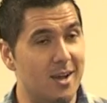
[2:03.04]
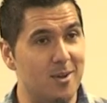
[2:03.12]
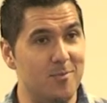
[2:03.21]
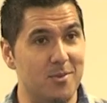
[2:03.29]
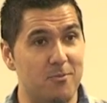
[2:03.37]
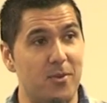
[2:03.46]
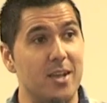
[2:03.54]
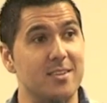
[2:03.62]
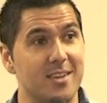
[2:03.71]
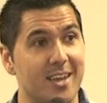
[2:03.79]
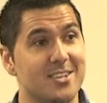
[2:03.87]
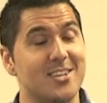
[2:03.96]
In fact,
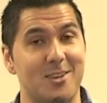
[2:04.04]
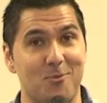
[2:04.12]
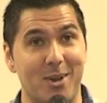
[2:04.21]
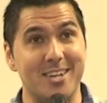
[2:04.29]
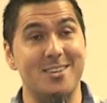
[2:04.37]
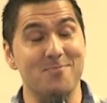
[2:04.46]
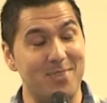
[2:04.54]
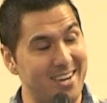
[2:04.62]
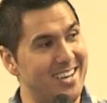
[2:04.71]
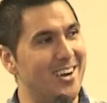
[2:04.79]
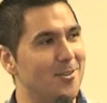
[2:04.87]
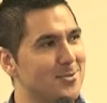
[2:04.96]
it actually went
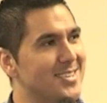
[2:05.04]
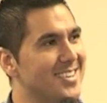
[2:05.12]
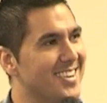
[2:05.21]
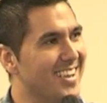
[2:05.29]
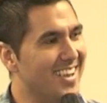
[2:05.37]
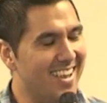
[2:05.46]
complete opposite.